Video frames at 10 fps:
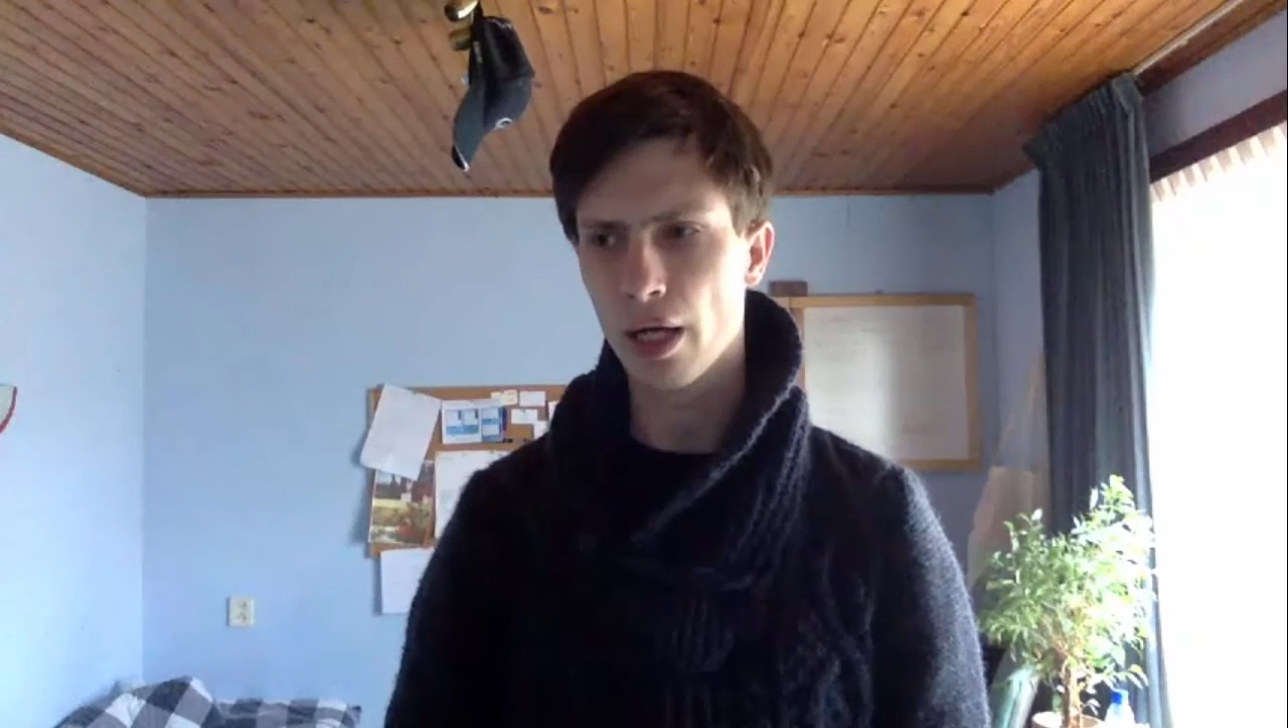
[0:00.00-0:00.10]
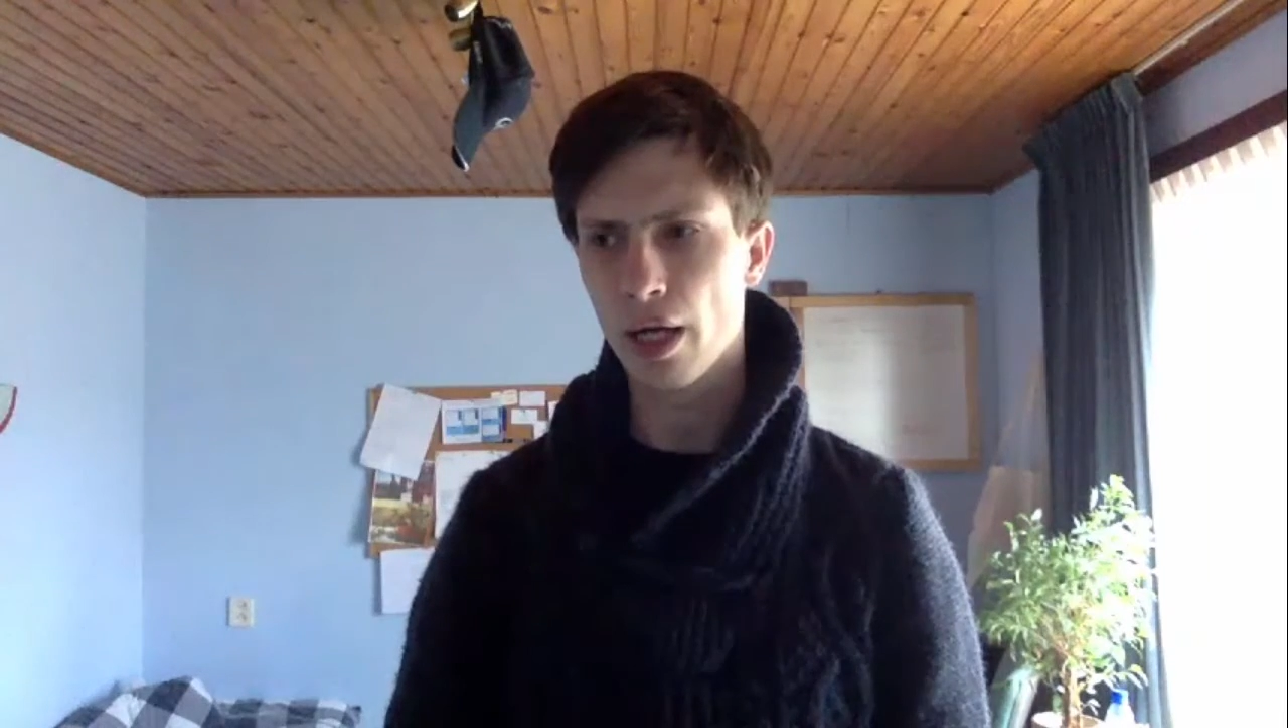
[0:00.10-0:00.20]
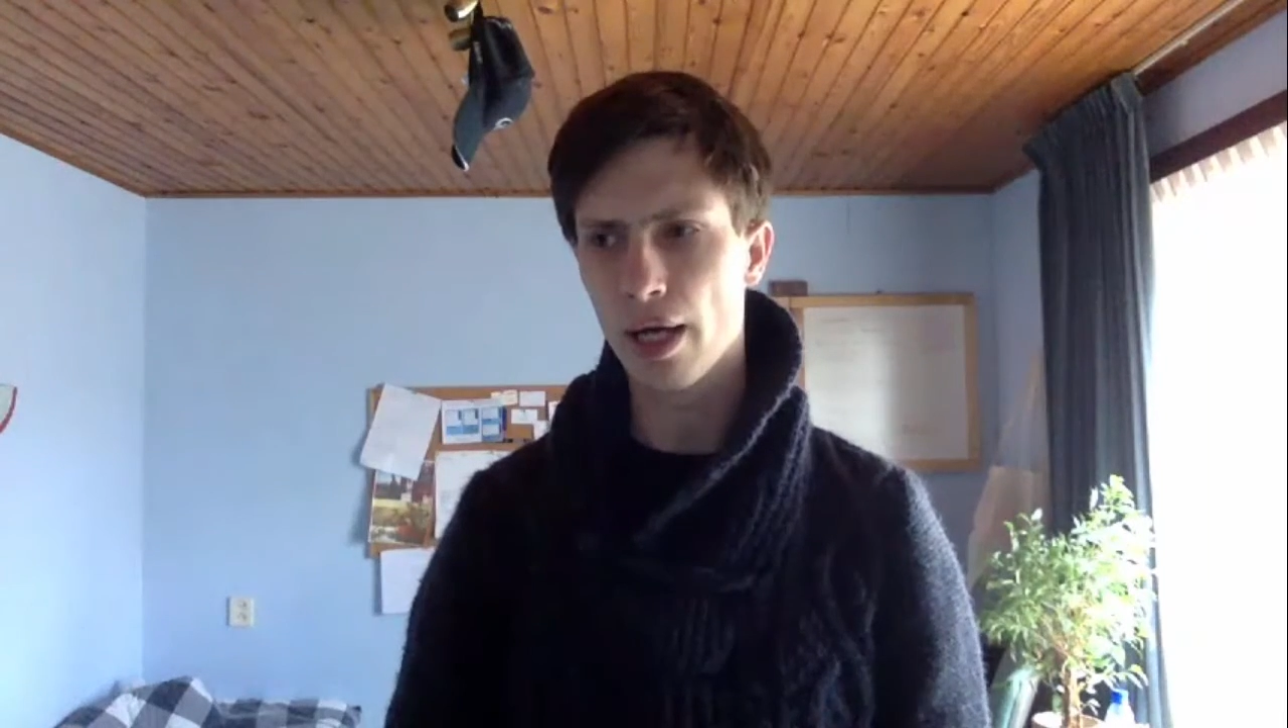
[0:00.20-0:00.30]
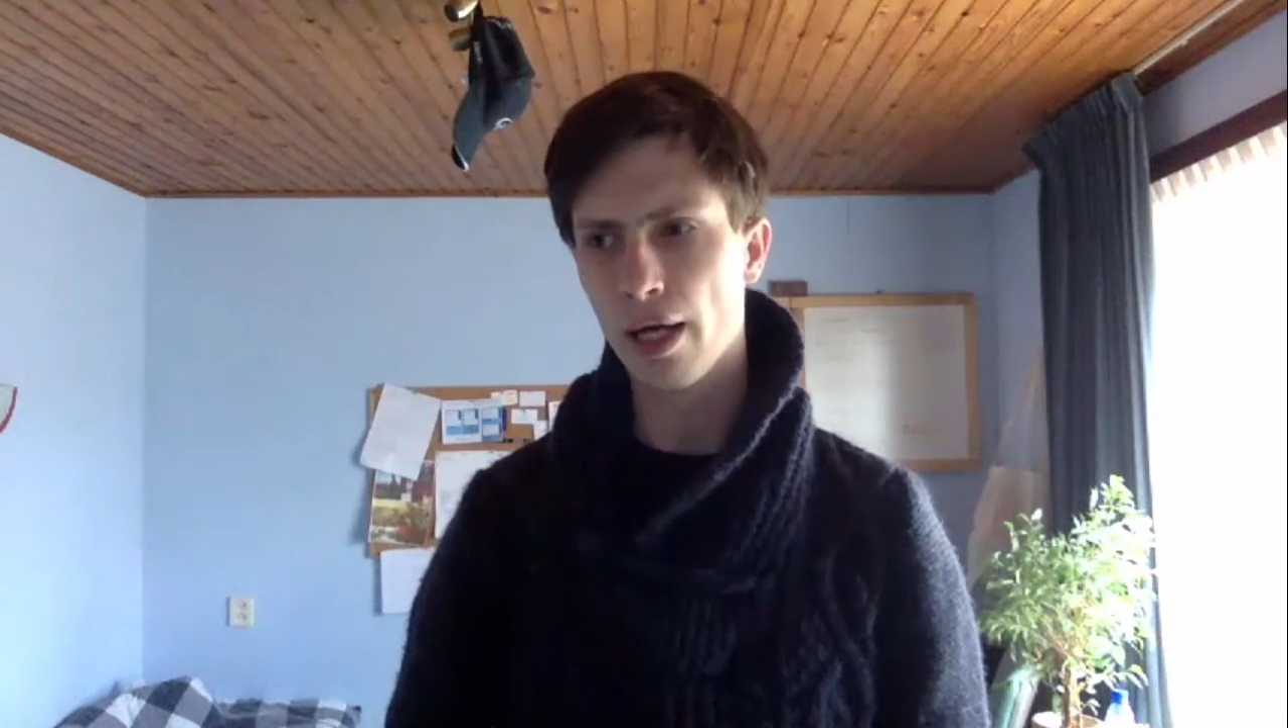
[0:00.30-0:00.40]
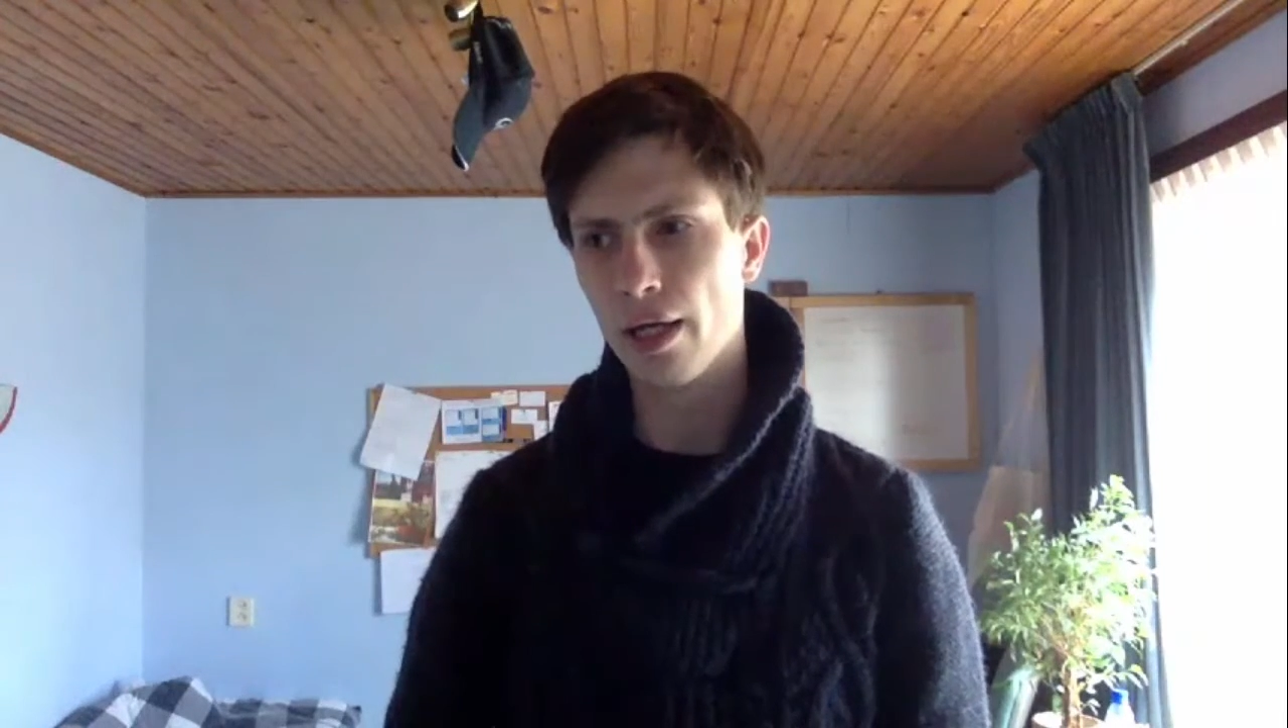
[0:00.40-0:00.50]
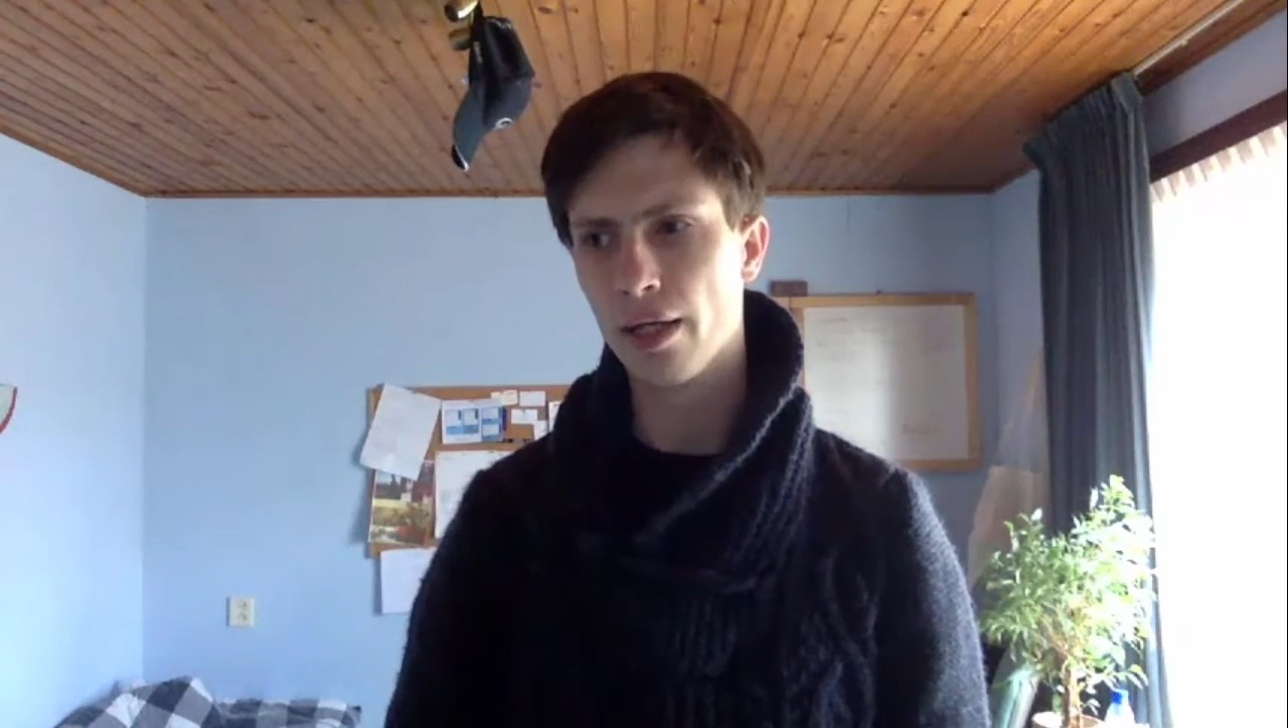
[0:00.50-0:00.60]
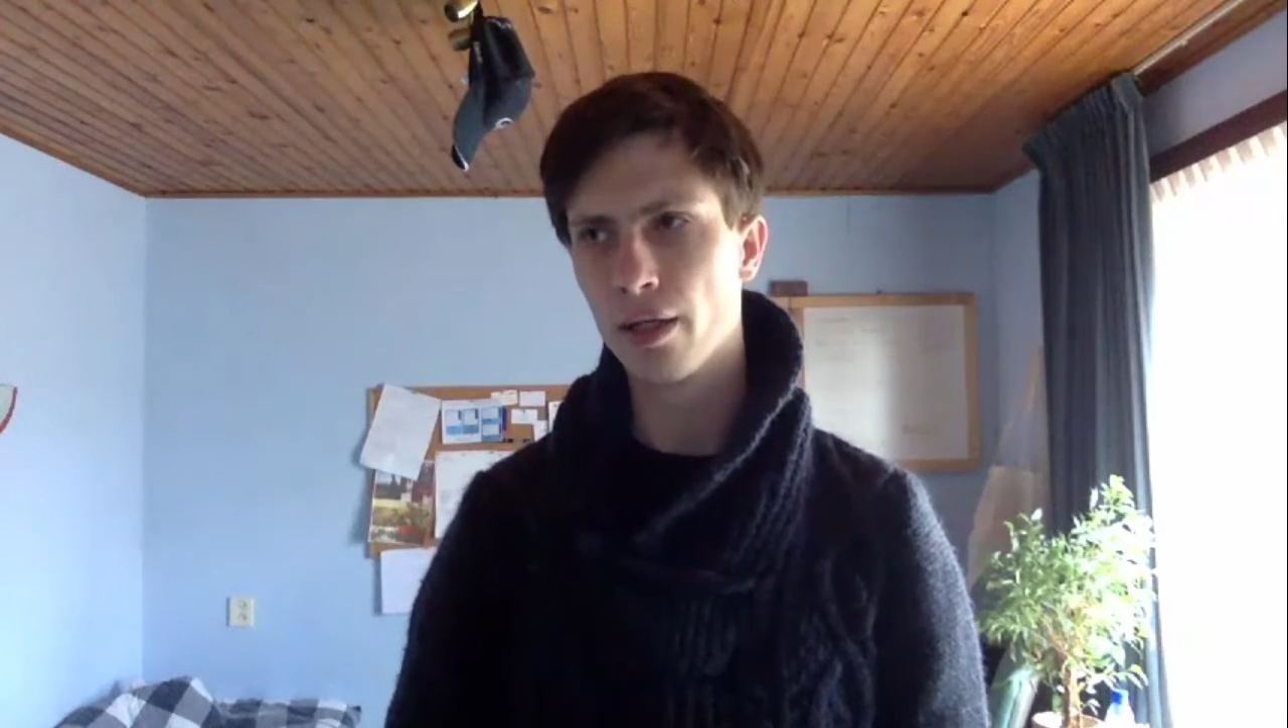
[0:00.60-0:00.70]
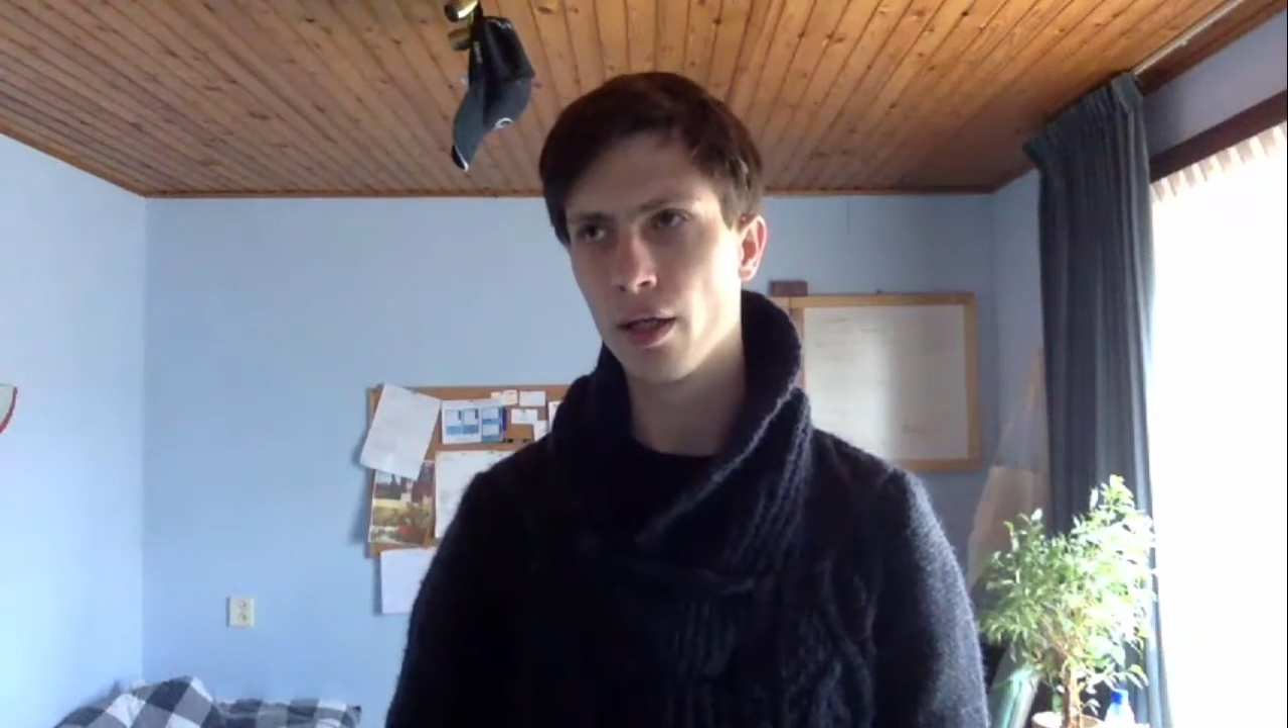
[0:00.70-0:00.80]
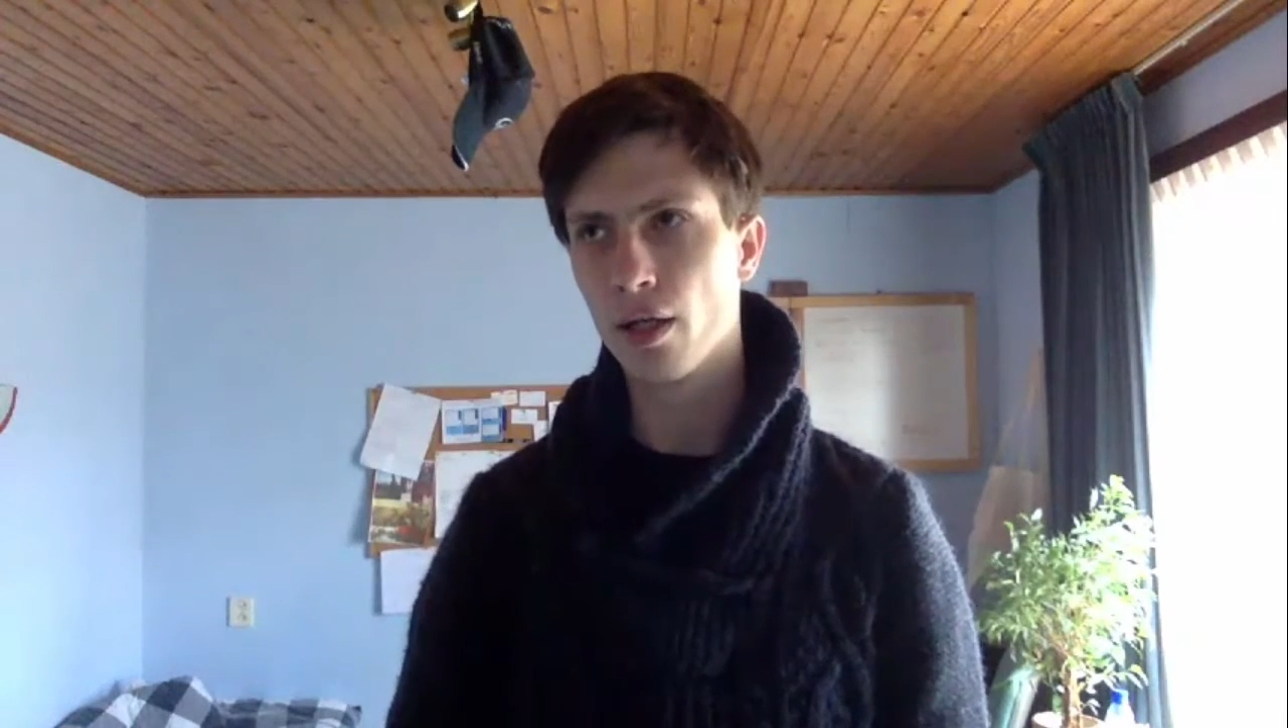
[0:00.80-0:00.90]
And